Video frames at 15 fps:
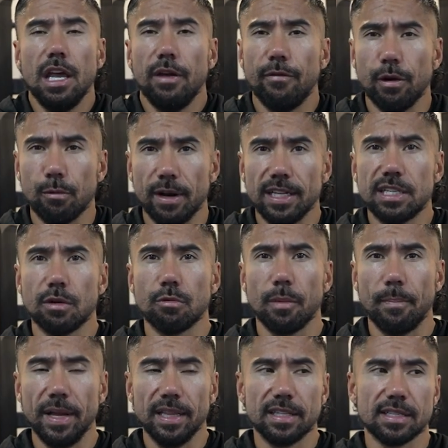If we rinse and
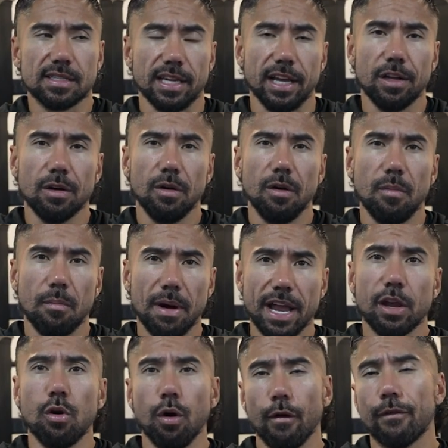repeat this cycle, my
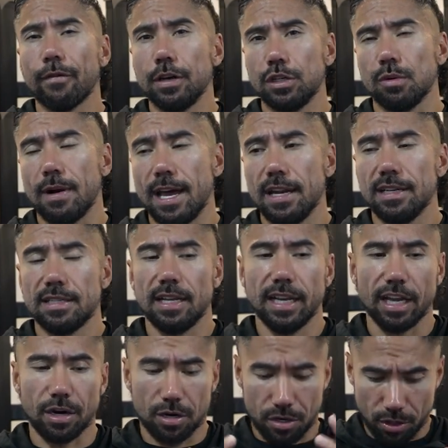goal for Joanna is to
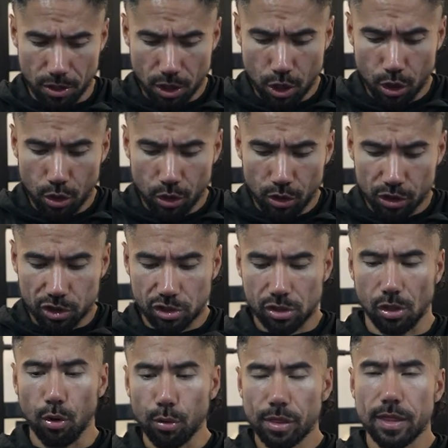get her
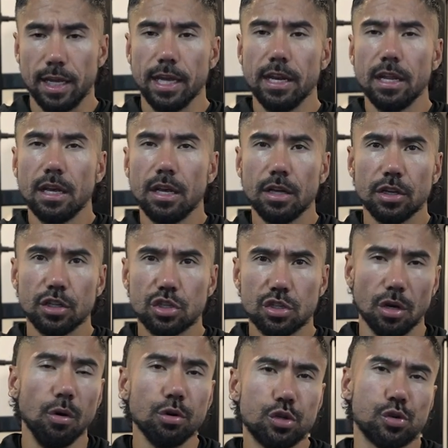so thin,
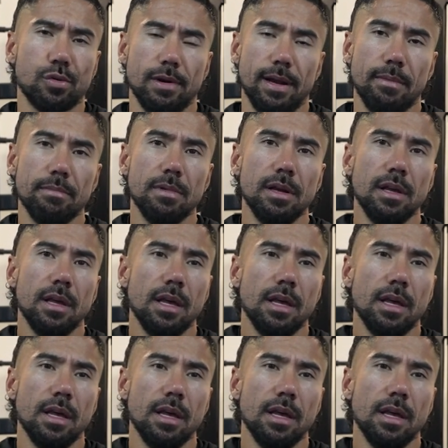so trim,